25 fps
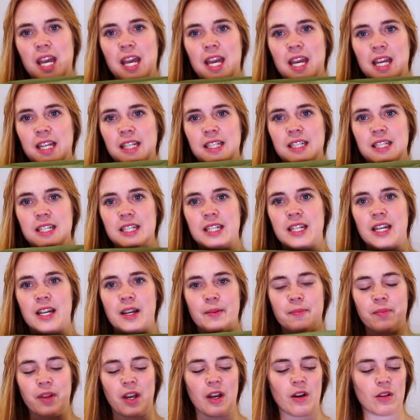and
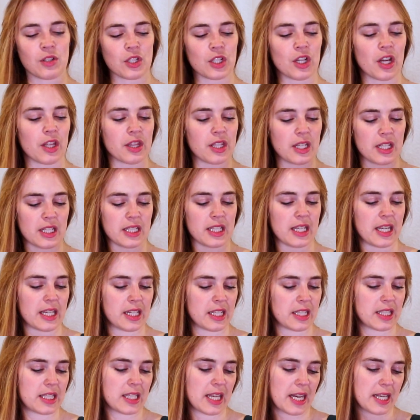I also got these in
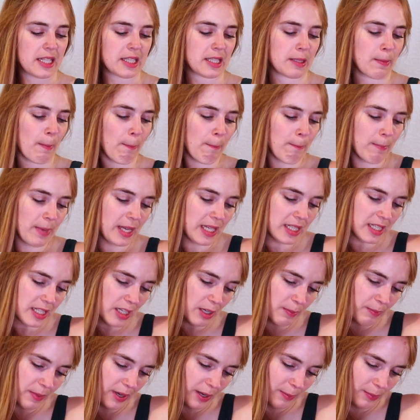a size
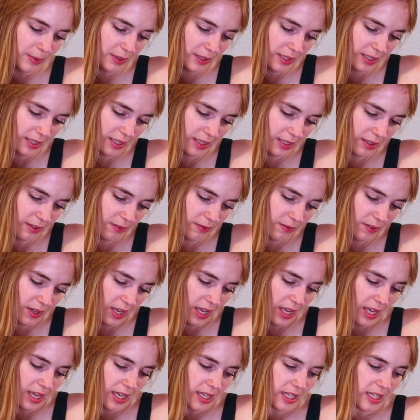medium, I believe.
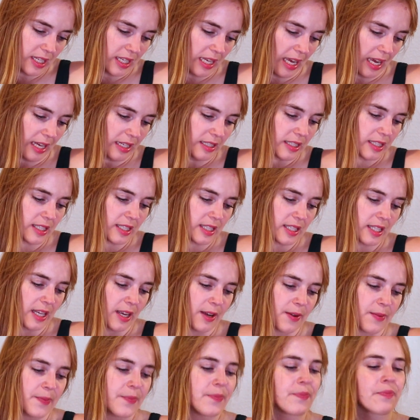Yes.
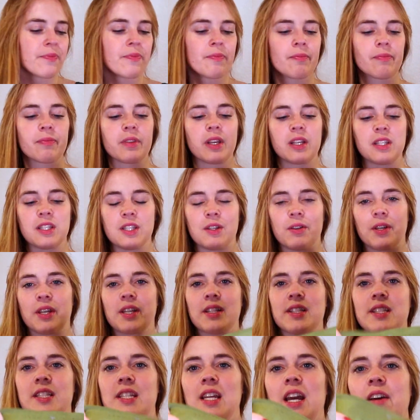So you
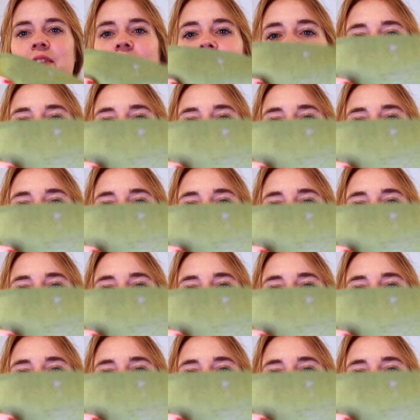can see I've